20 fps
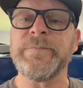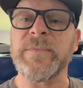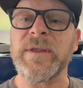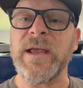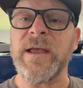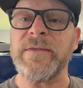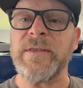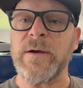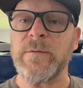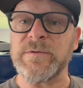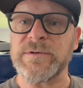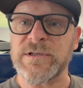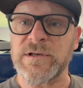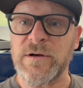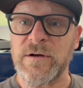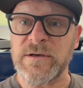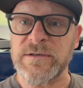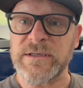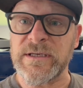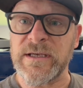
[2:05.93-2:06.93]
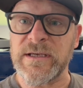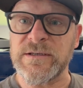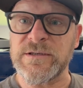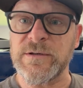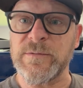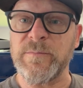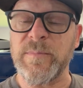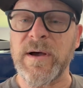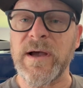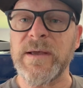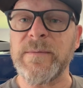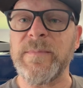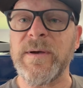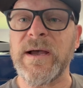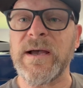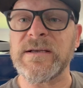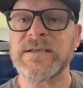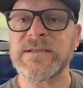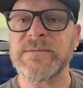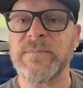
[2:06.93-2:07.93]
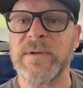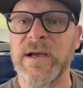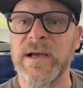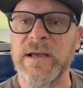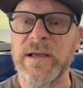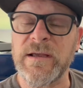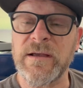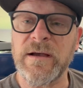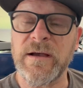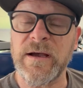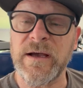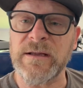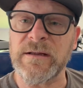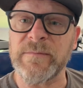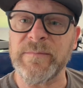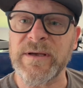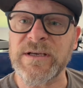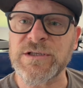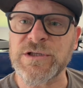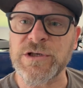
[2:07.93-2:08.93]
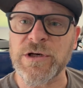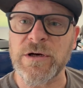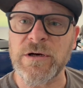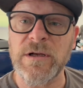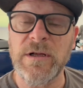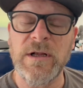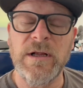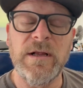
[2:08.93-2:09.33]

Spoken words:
And that was causing it to bypass my idle mixture,